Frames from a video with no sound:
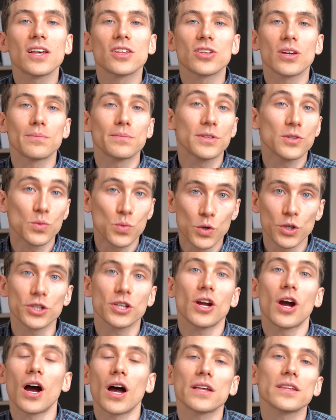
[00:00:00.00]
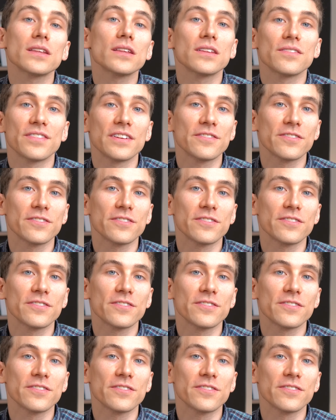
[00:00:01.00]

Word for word: some of the root causes of